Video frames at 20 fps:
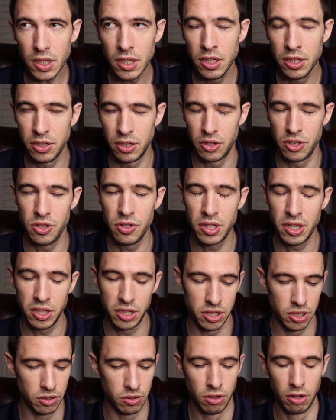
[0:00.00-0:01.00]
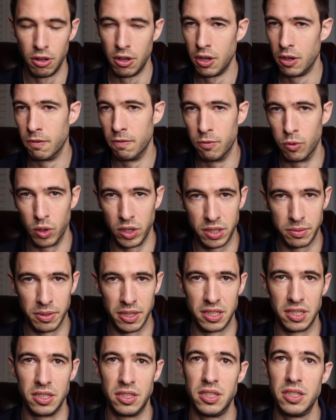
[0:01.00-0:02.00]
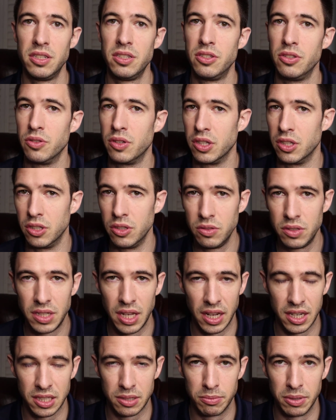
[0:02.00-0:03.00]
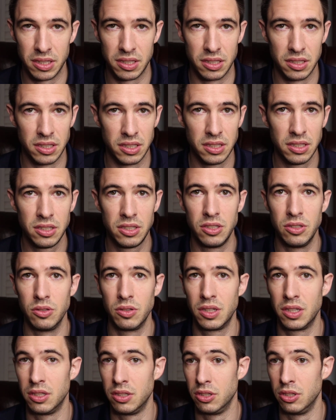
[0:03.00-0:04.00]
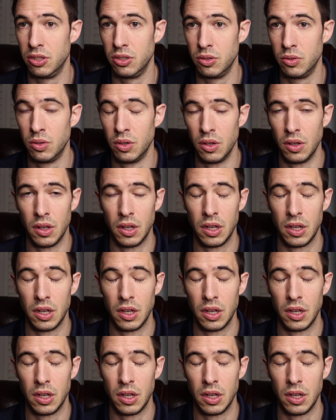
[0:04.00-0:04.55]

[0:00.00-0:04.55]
you can do voice messages, you can do text messages, you can do